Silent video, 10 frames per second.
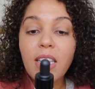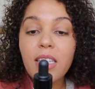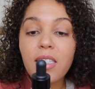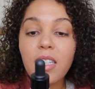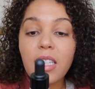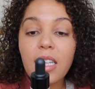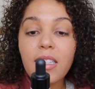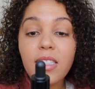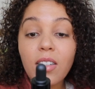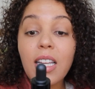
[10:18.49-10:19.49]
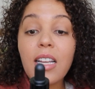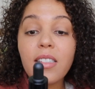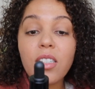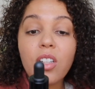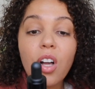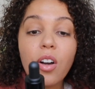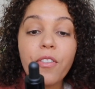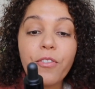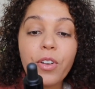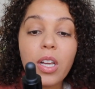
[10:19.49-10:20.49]
This silky
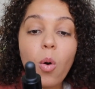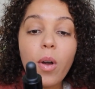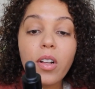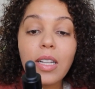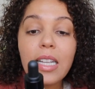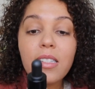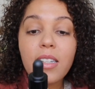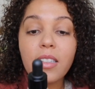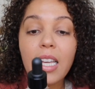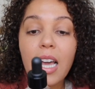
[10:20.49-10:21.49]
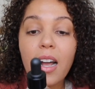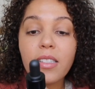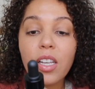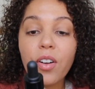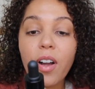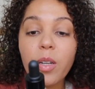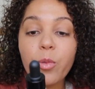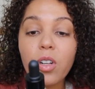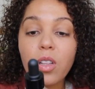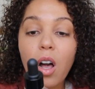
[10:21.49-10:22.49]
silicone-free oil instantly adds
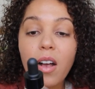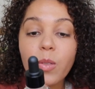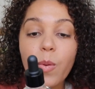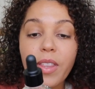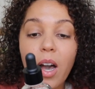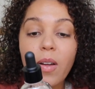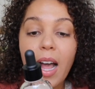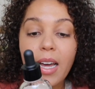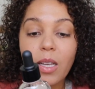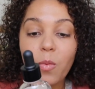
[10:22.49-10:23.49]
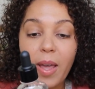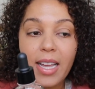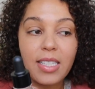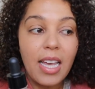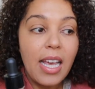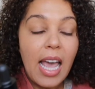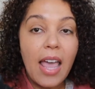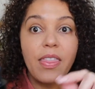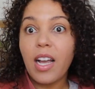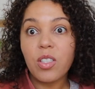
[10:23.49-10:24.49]
incredible gloss without adding weight.
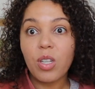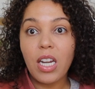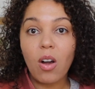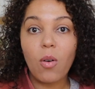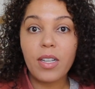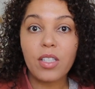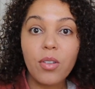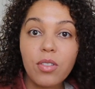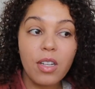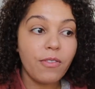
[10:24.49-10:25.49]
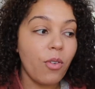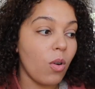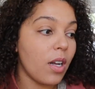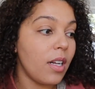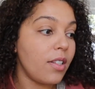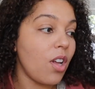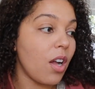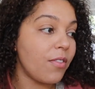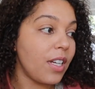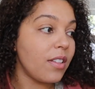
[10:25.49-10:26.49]
And that's what I'd always used it for,
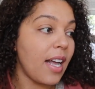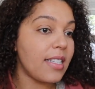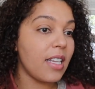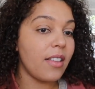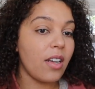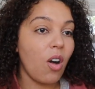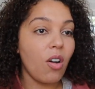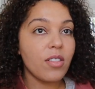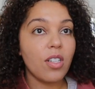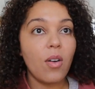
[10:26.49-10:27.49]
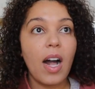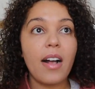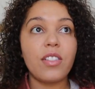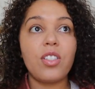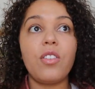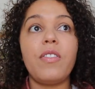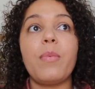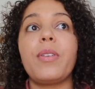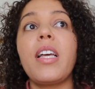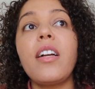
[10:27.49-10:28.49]
not realizing that it also has
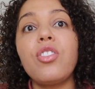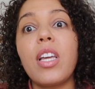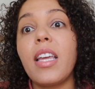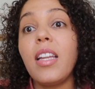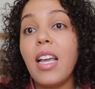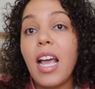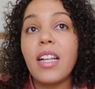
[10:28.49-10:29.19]
UV protection.